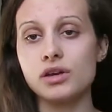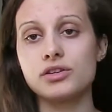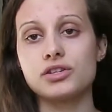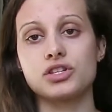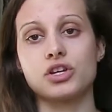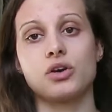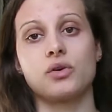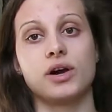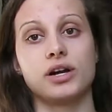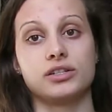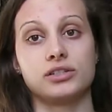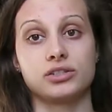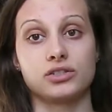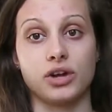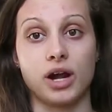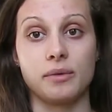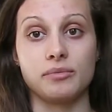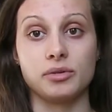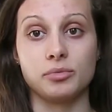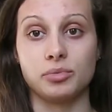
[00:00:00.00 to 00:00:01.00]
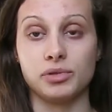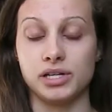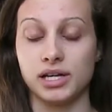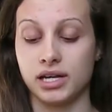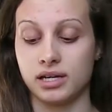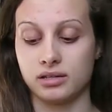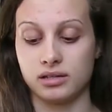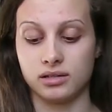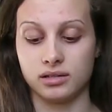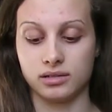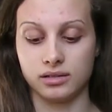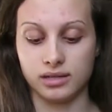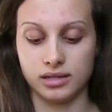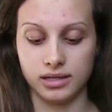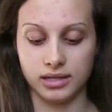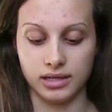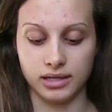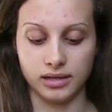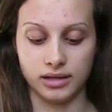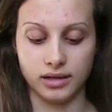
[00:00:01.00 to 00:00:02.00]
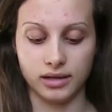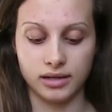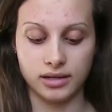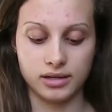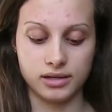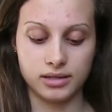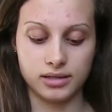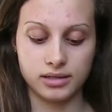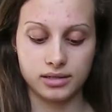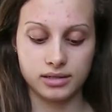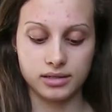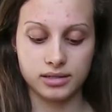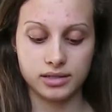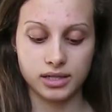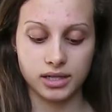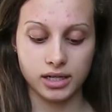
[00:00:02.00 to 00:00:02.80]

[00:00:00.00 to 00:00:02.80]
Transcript: So I just grabbed a banana, and